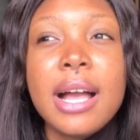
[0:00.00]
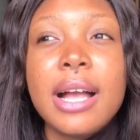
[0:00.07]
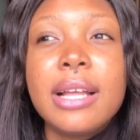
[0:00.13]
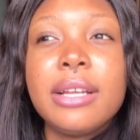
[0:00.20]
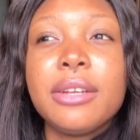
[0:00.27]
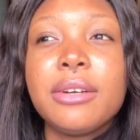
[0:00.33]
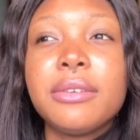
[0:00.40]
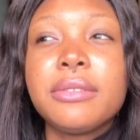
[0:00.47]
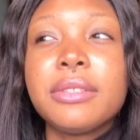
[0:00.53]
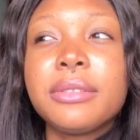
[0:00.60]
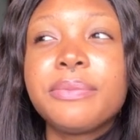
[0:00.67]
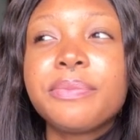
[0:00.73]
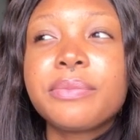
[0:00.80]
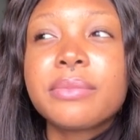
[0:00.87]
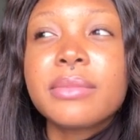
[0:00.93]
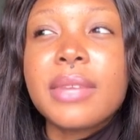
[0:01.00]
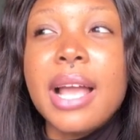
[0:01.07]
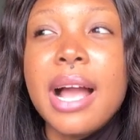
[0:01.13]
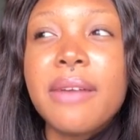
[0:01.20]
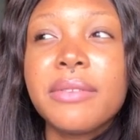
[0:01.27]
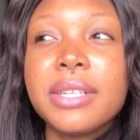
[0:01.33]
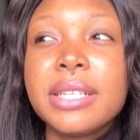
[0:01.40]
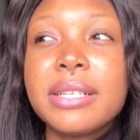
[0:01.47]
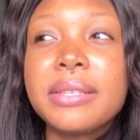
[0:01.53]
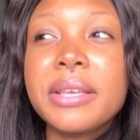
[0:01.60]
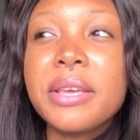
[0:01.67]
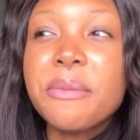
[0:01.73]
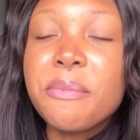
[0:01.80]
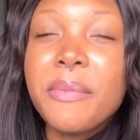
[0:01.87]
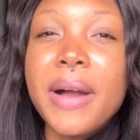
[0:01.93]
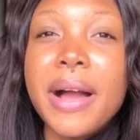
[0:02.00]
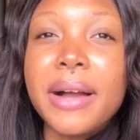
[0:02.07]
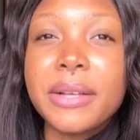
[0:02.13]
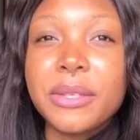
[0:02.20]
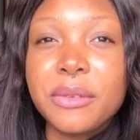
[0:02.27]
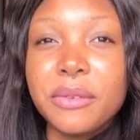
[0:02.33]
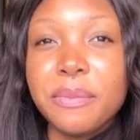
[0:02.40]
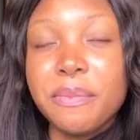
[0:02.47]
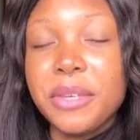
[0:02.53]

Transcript: I loved having this impact on